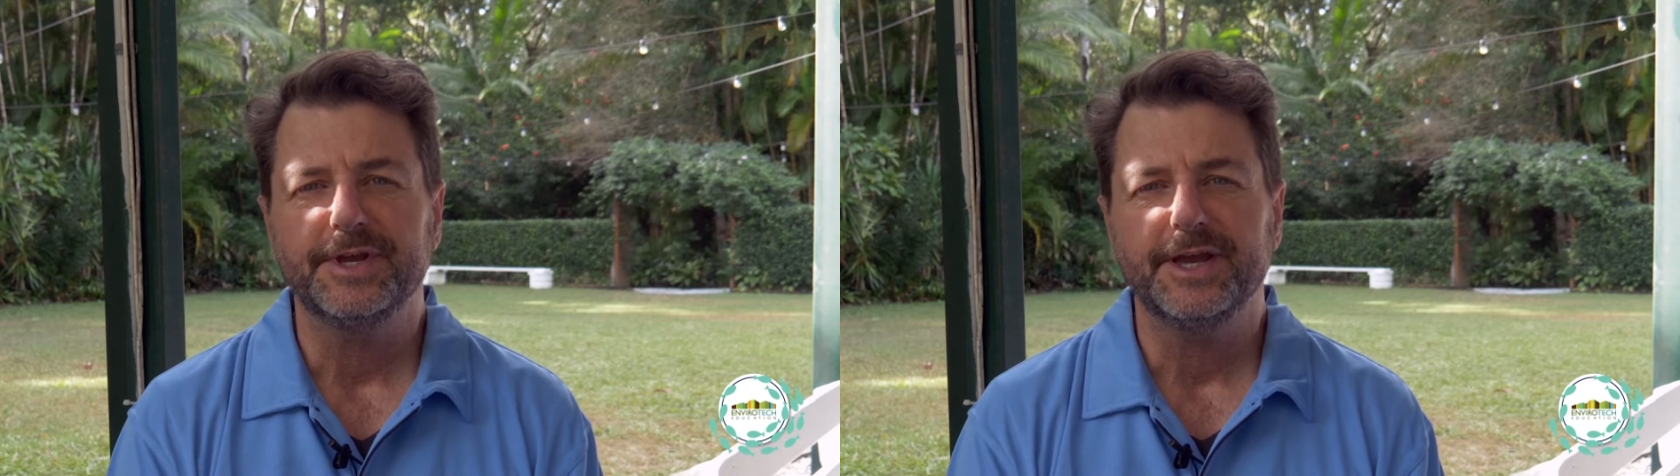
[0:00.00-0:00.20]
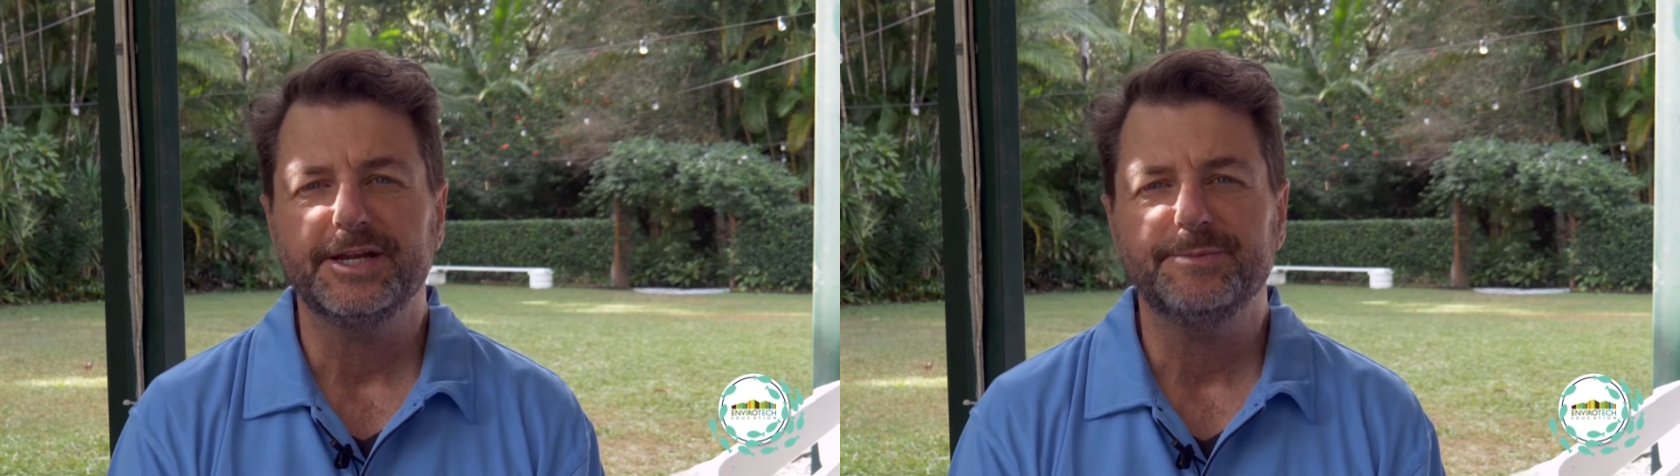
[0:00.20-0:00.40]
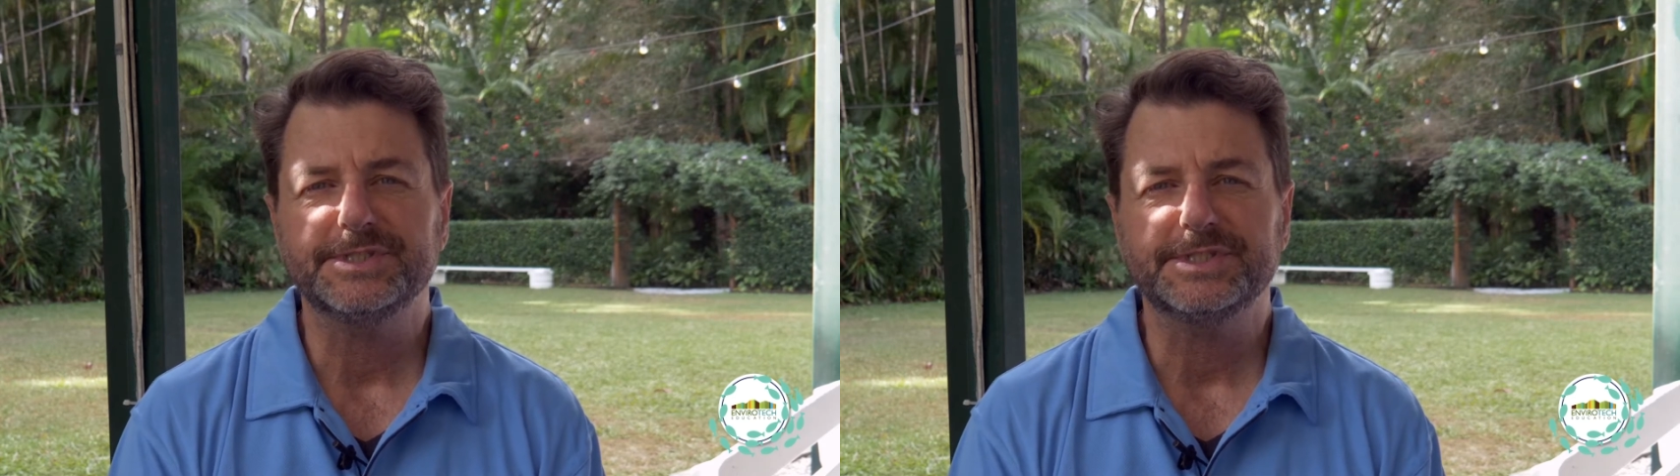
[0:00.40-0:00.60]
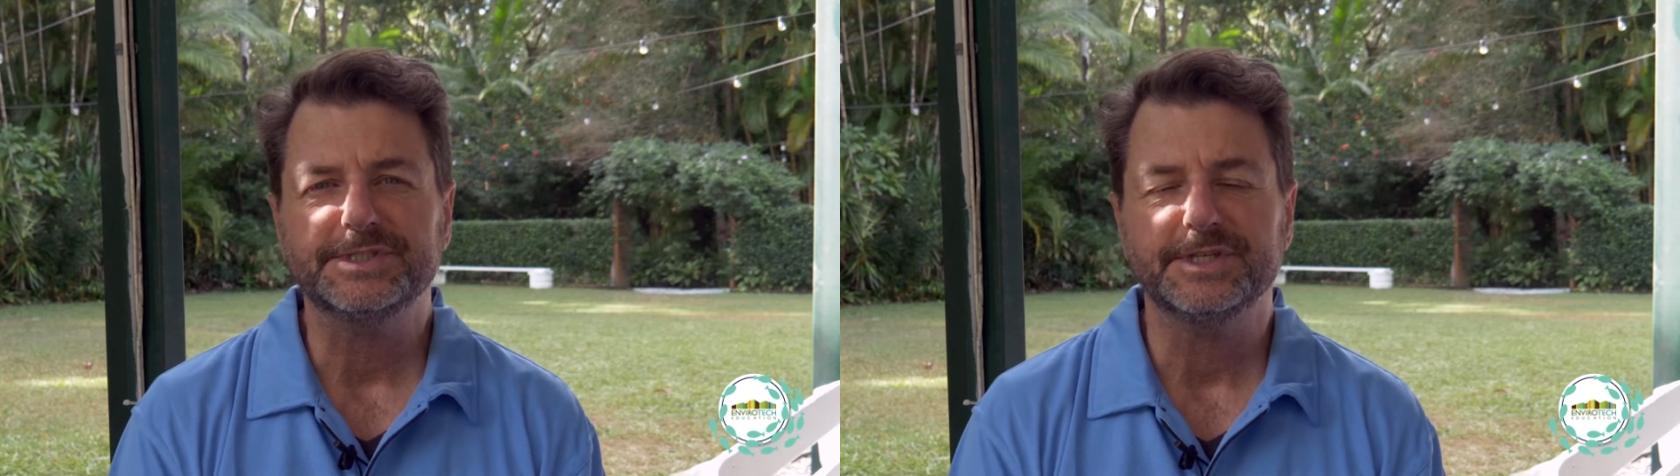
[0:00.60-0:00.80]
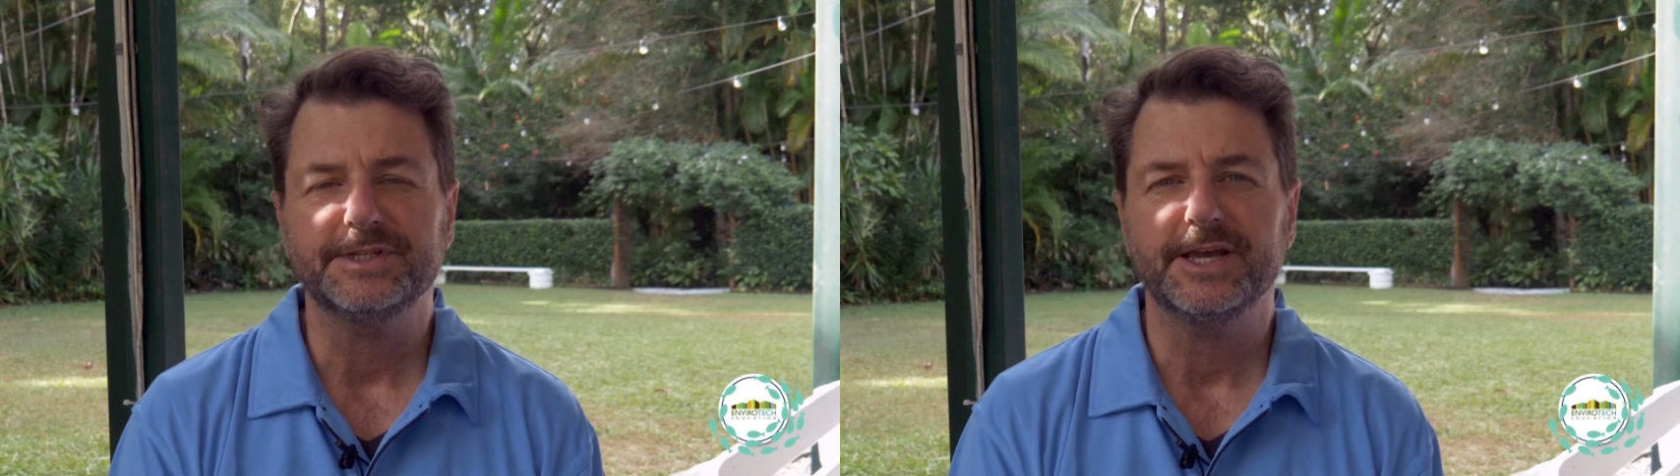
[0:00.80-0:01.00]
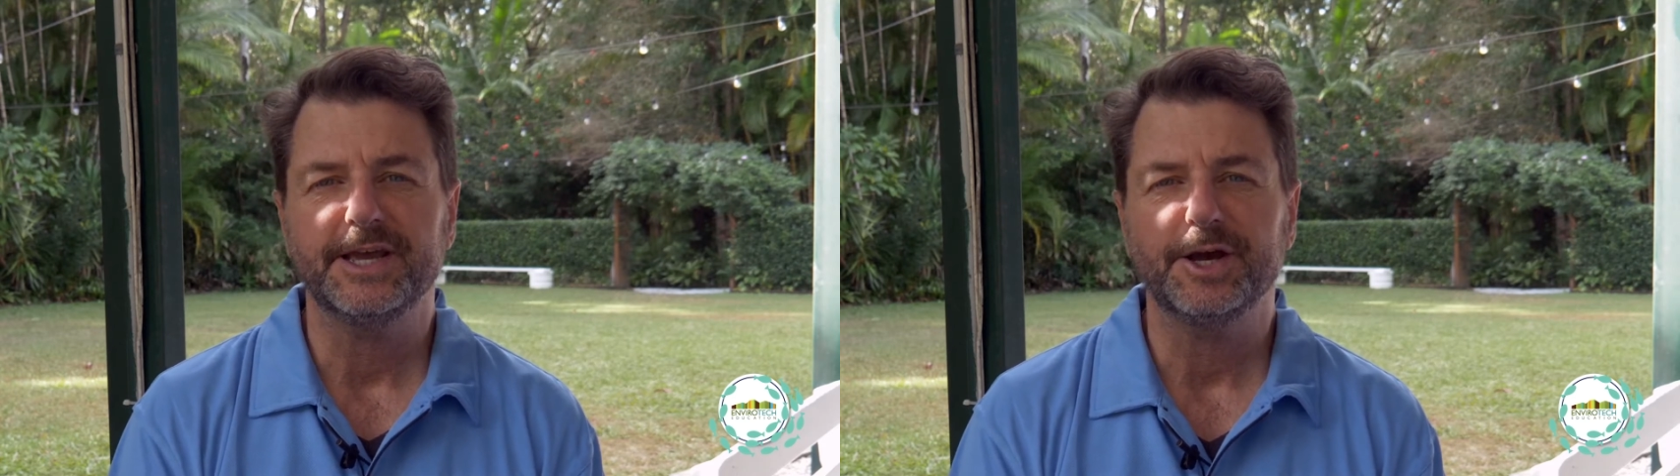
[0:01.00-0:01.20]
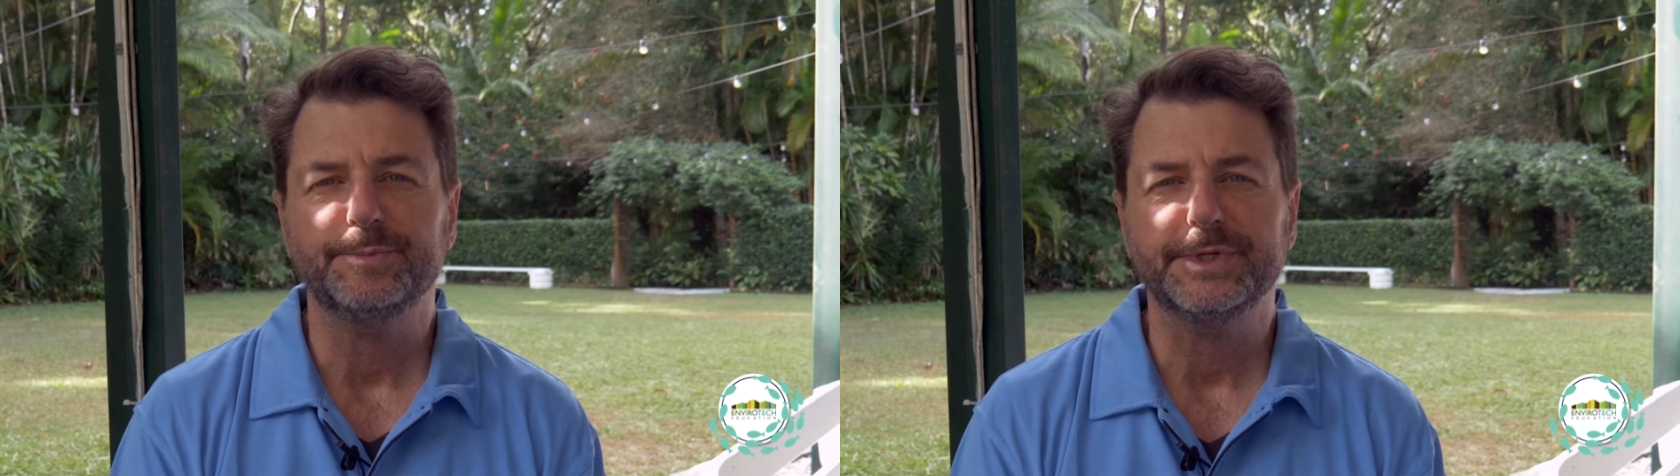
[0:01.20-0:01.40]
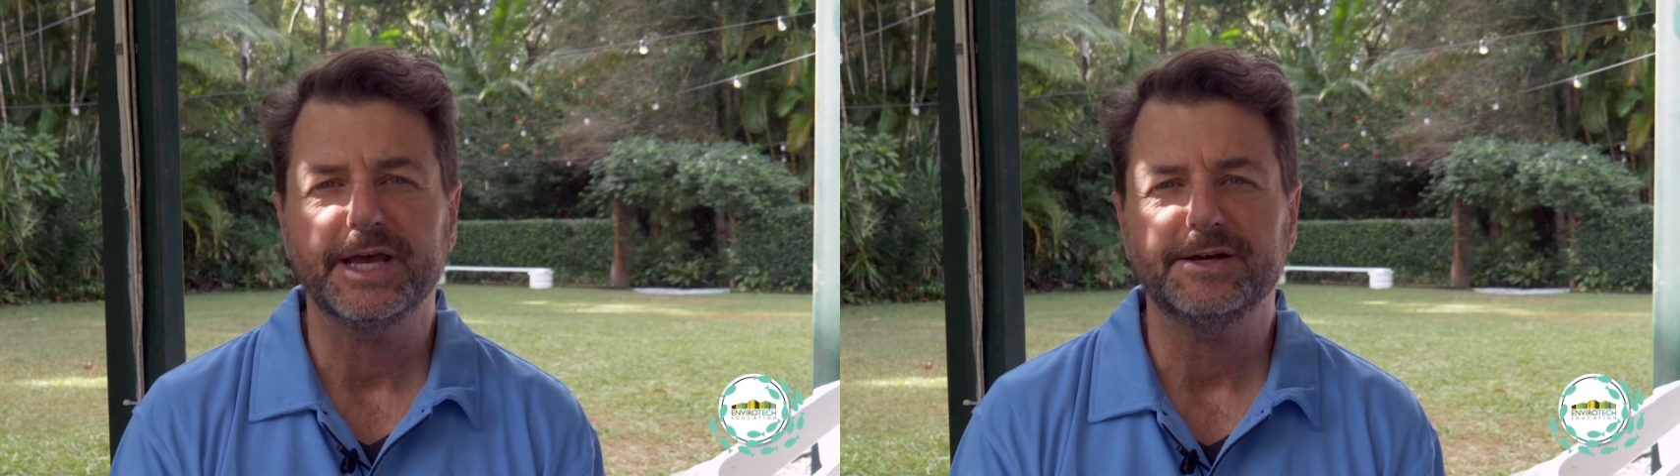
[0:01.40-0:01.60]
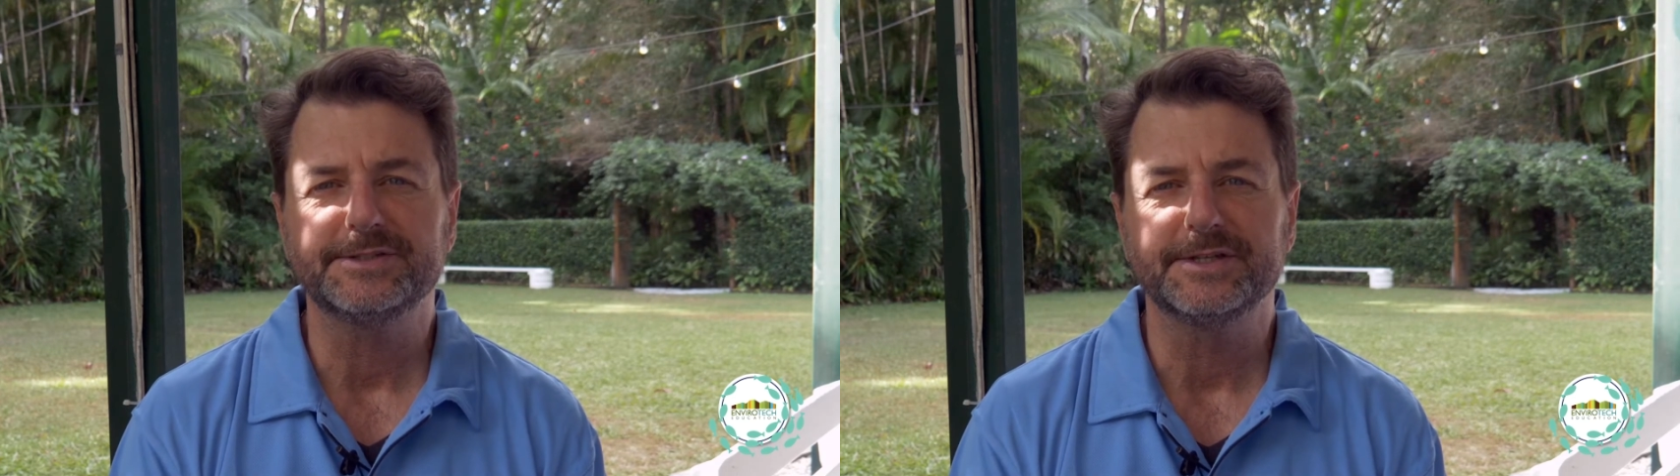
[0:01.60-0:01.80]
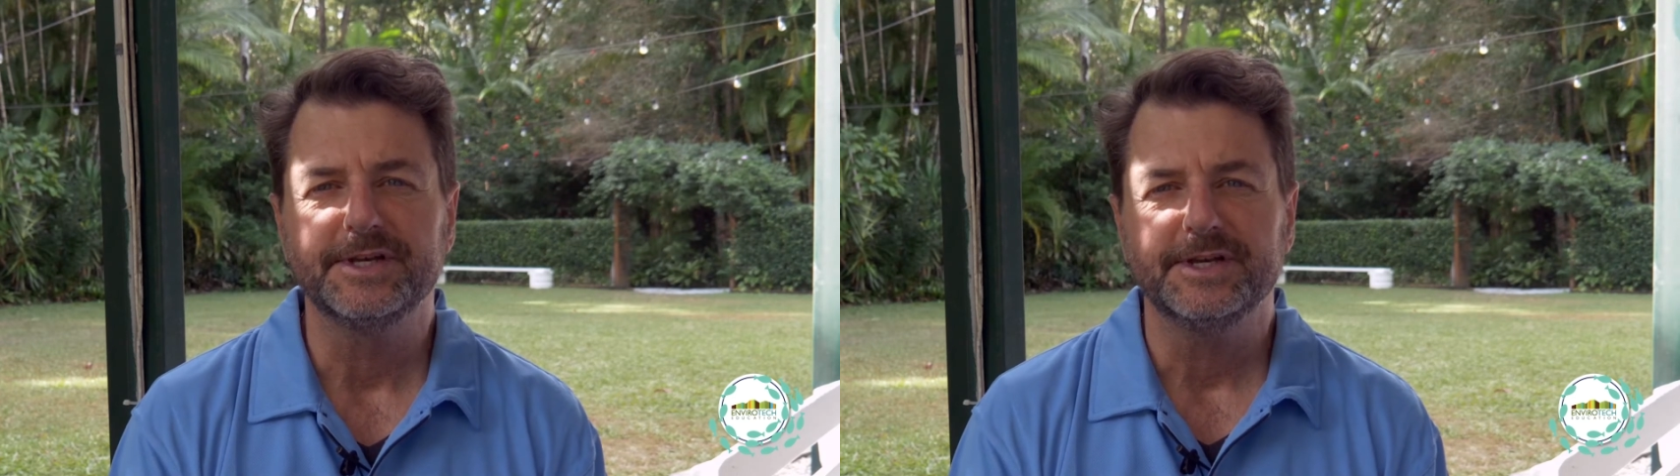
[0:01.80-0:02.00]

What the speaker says: any business that they're helping out.